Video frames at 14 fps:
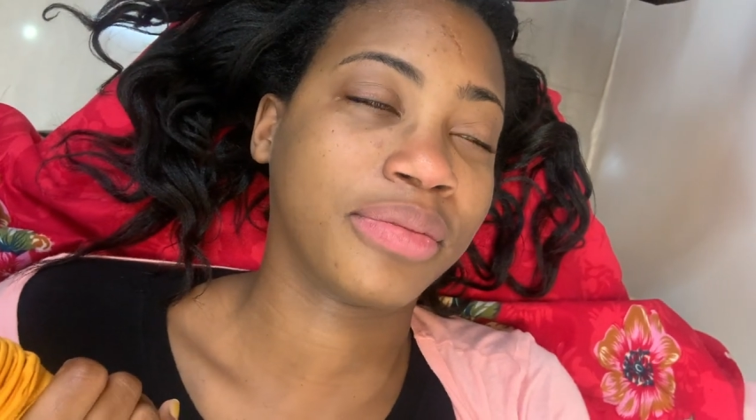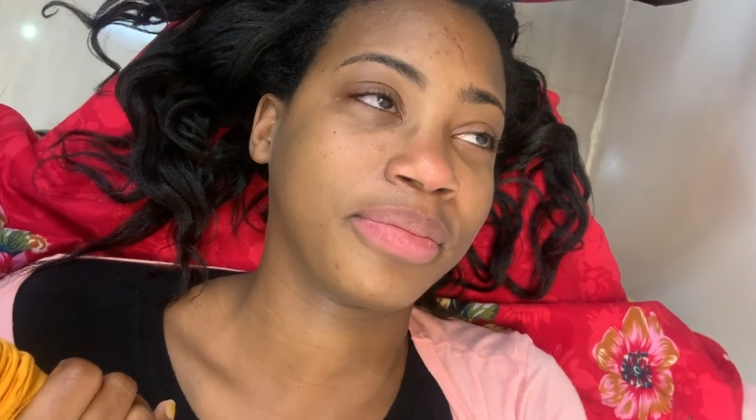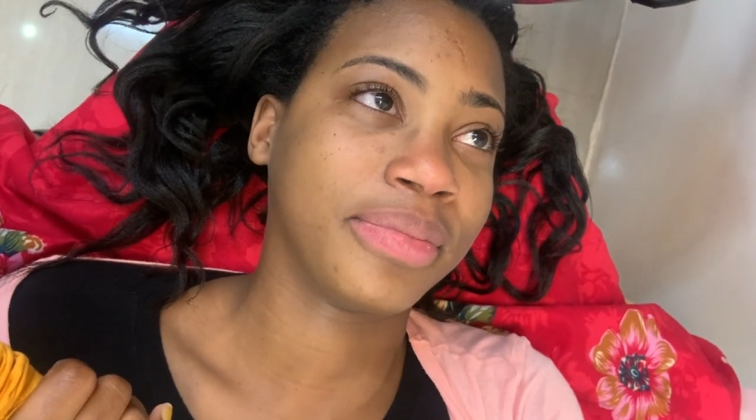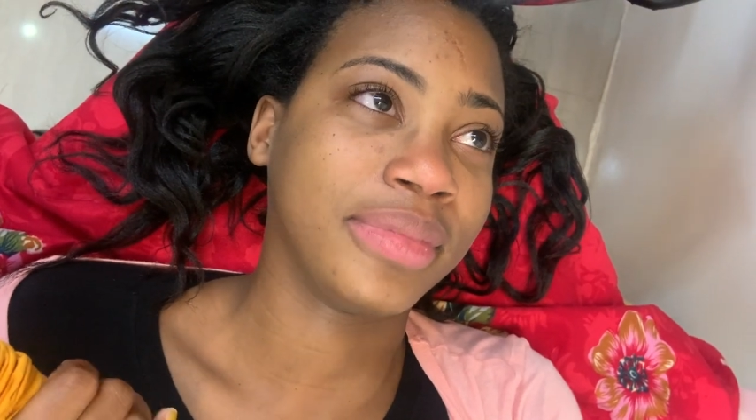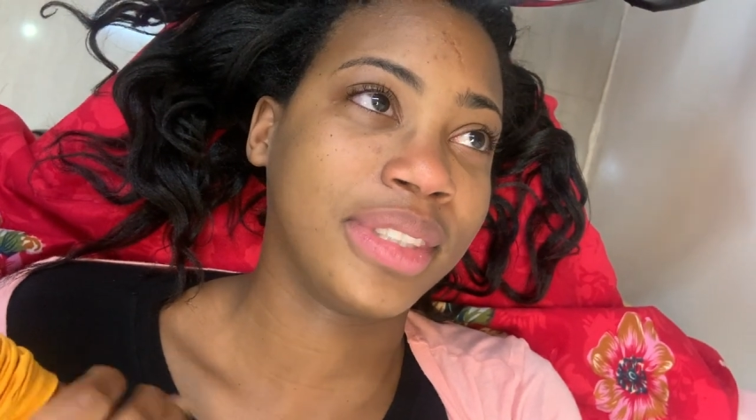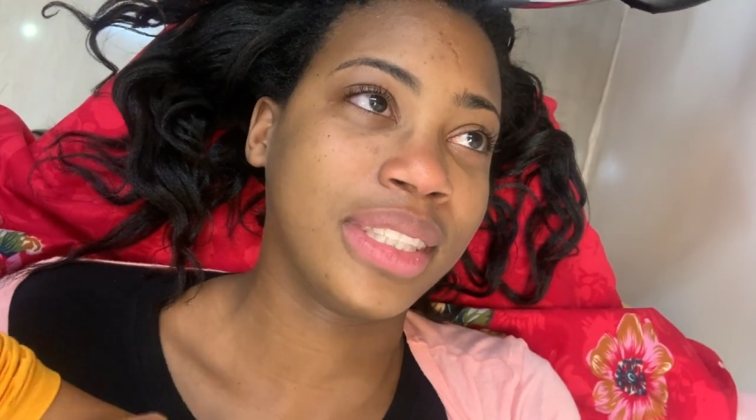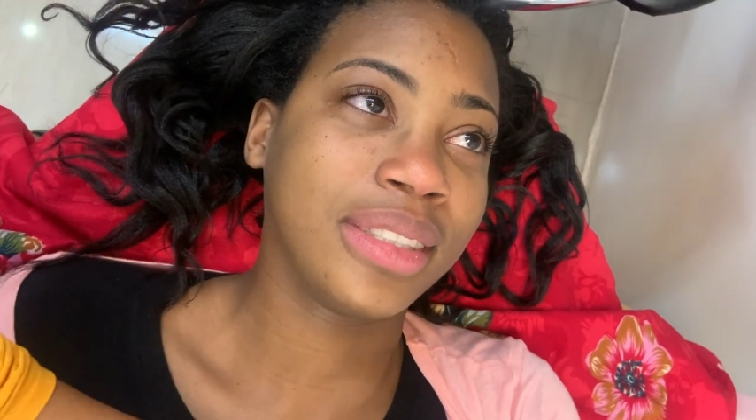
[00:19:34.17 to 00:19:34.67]

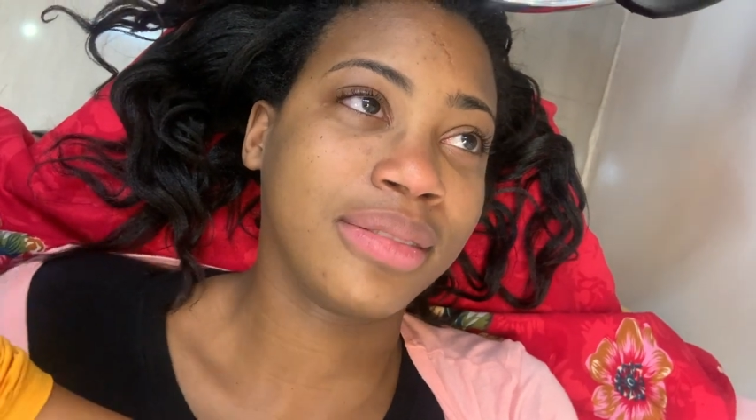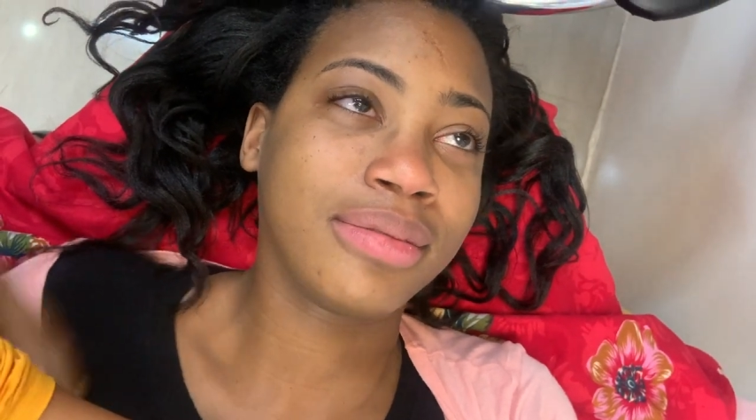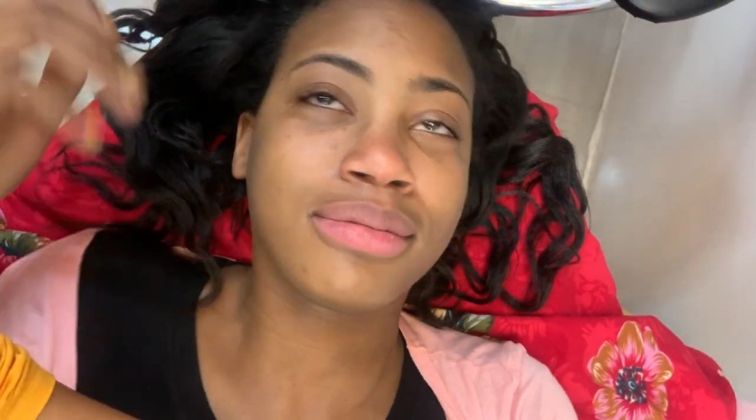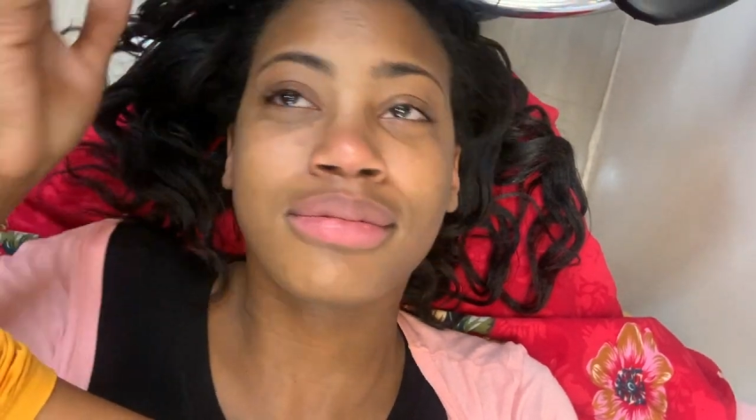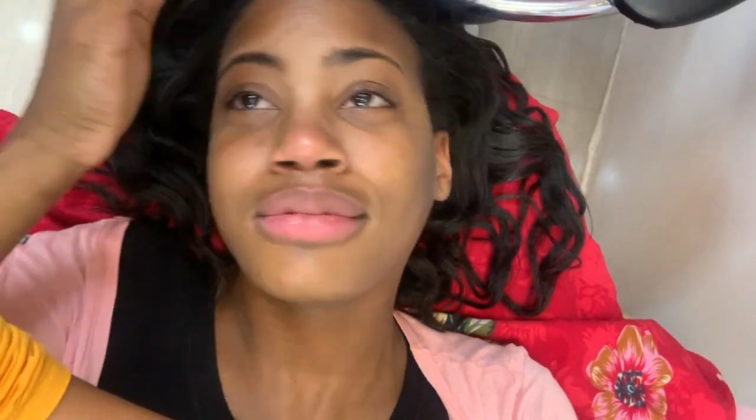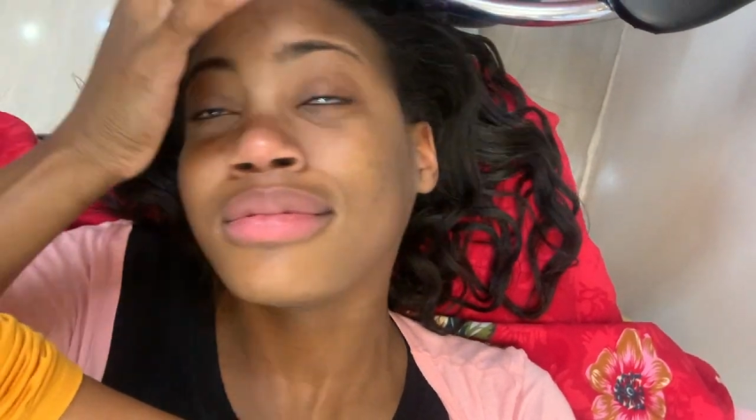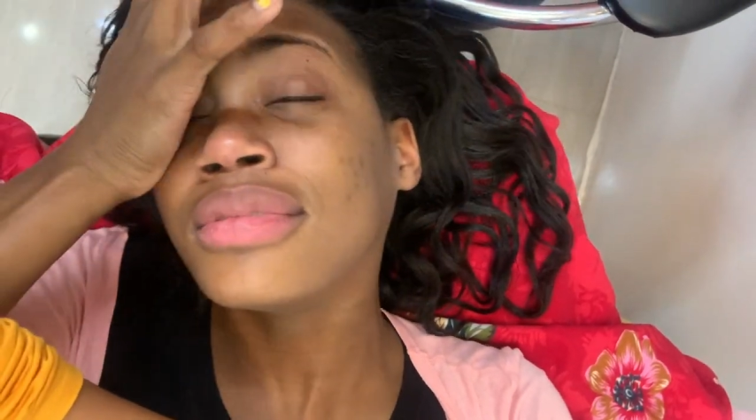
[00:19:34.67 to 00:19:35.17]
It's
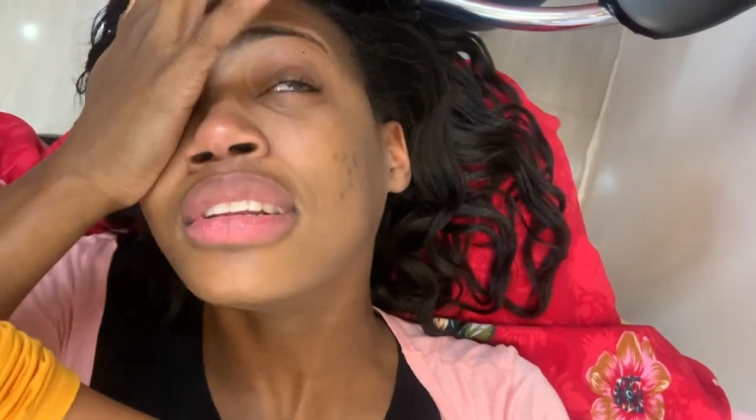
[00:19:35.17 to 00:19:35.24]
okay.